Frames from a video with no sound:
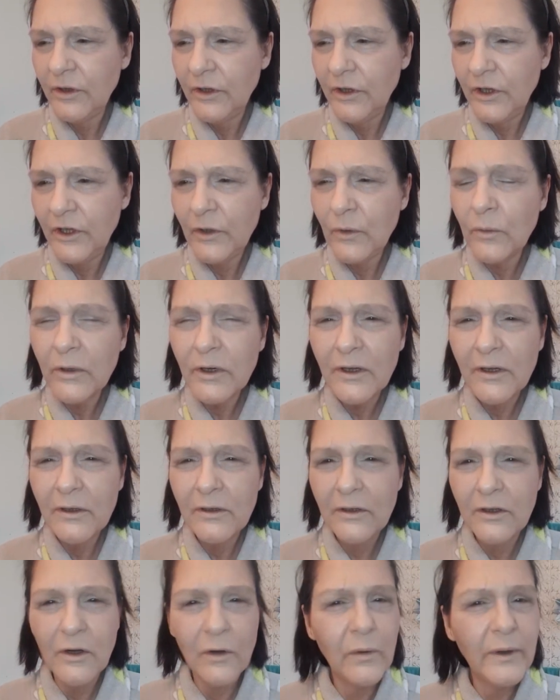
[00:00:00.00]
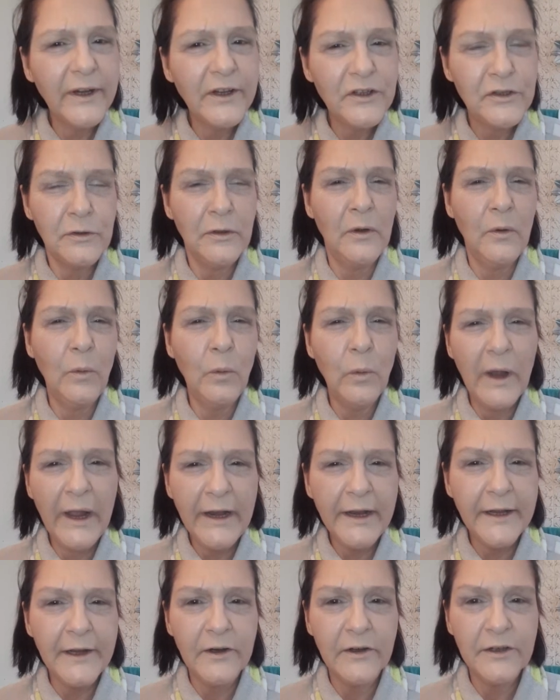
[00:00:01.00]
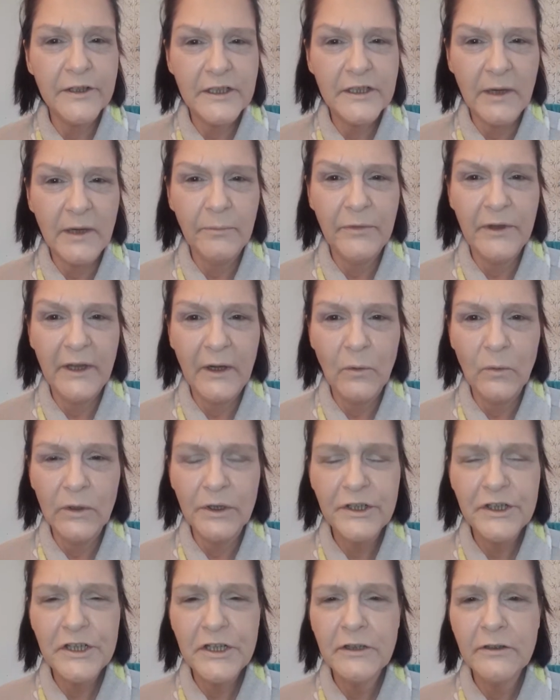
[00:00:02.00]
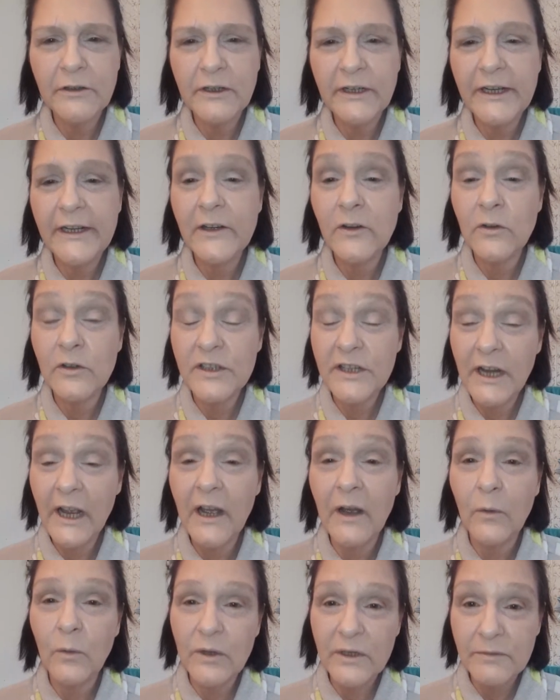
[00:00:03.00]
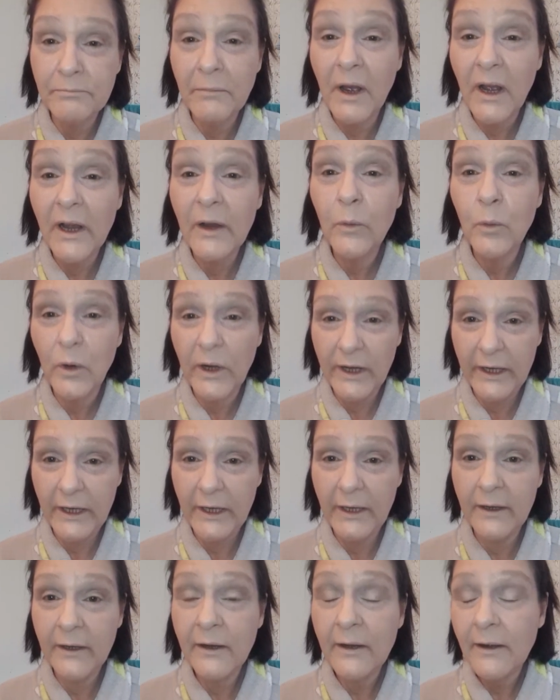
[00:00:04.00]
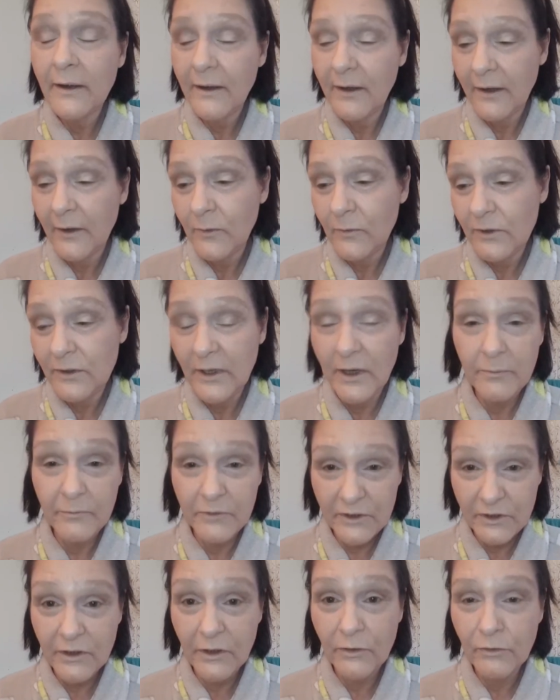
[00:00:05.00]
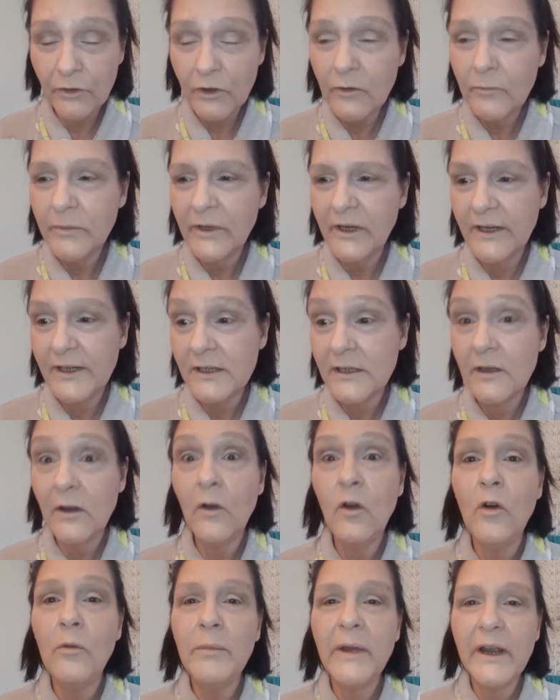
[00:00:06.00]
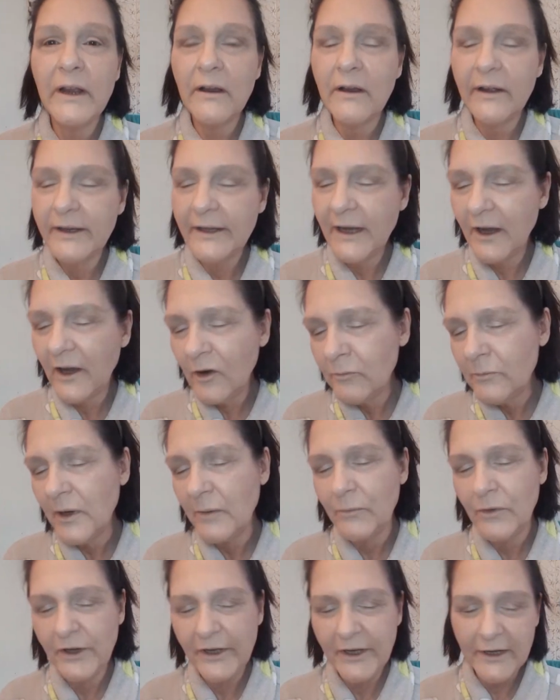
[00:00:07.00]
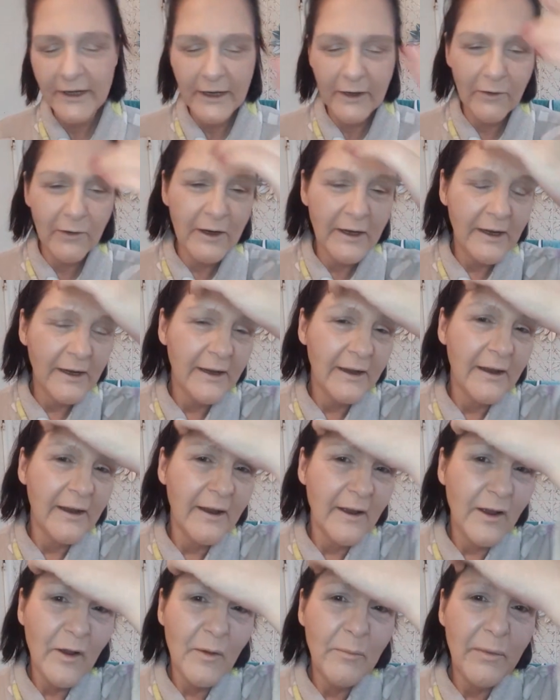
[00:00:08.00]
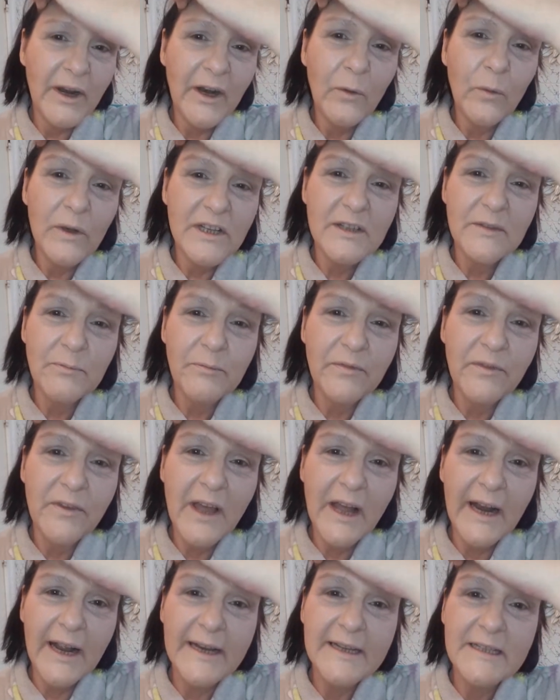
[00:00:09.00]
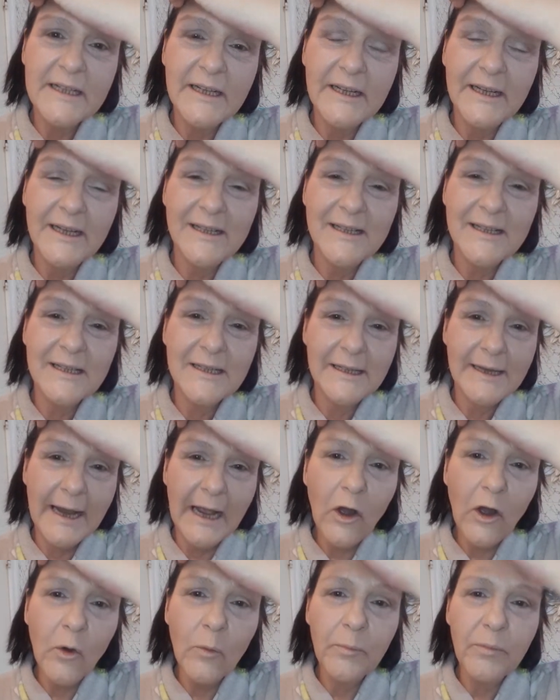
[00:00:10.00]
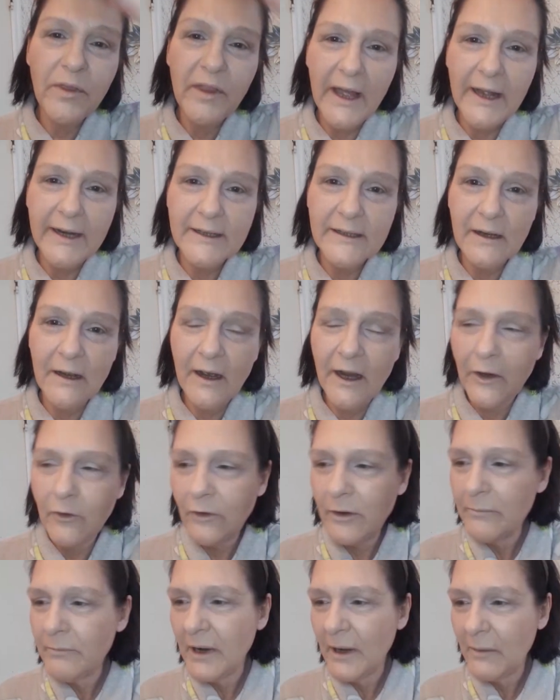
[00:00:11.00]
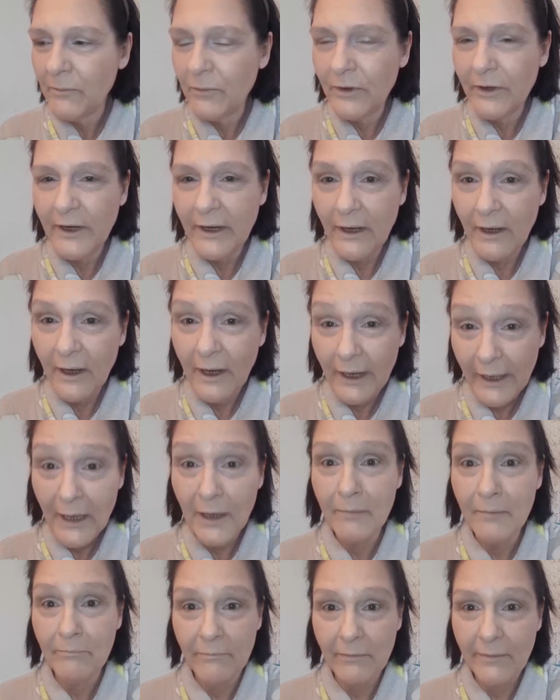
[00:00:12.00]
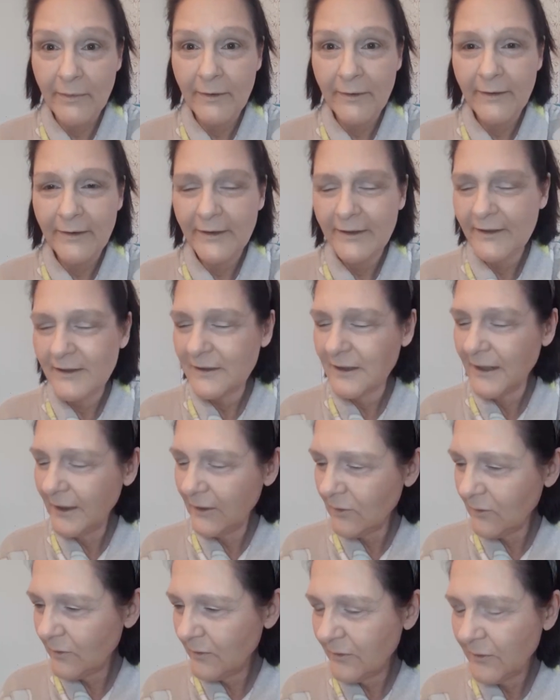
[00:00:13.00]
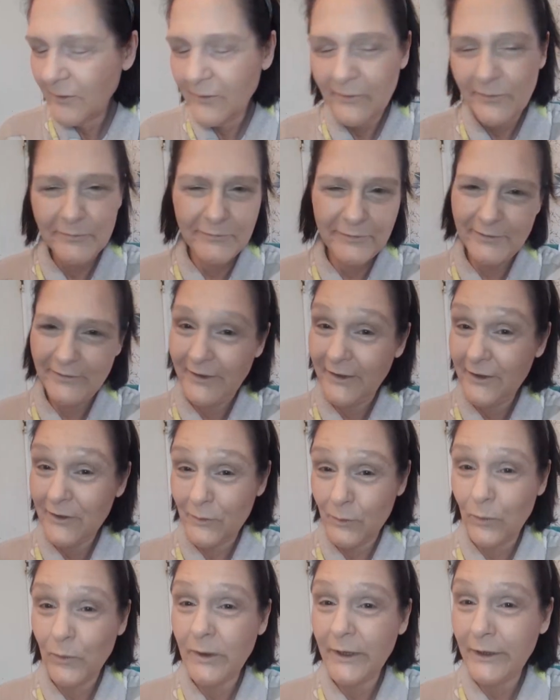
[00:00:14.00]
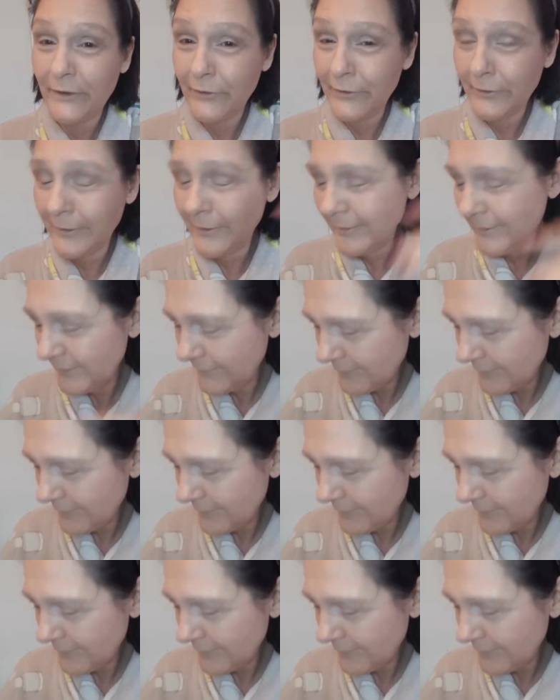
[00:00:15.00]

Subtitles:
you were going to a wedding or something, weren't you? And he goes, yeah, it was my wedding. I was the groom. And I said, oh my God, yeah, I remember you now. But it was that I did his scalp that I remembered him. It's like, that's weird.